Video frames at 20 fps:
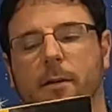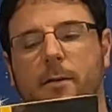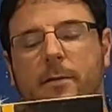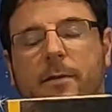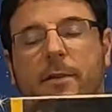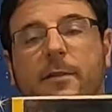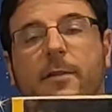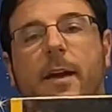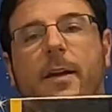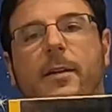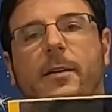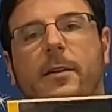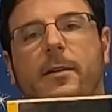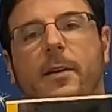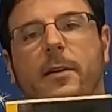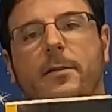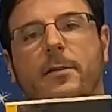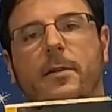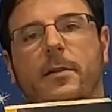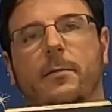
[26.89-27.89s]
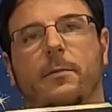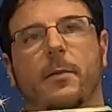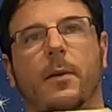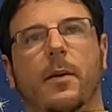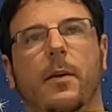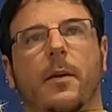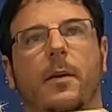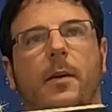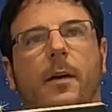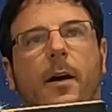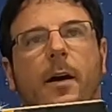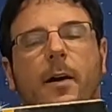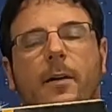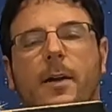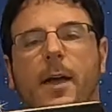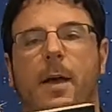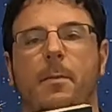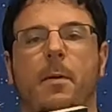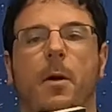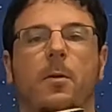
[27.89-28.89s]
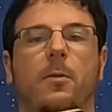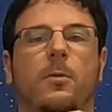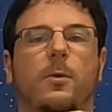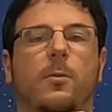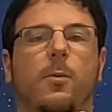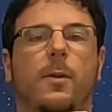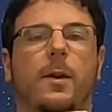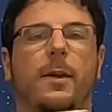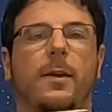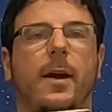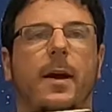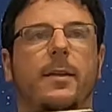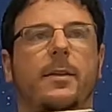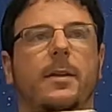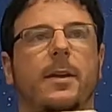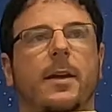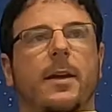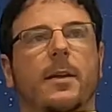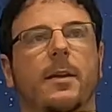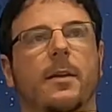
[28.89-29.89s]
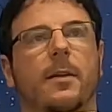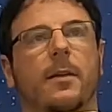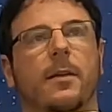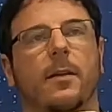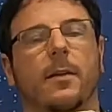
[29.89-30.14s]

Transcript: It's the second edition, came out in 2019,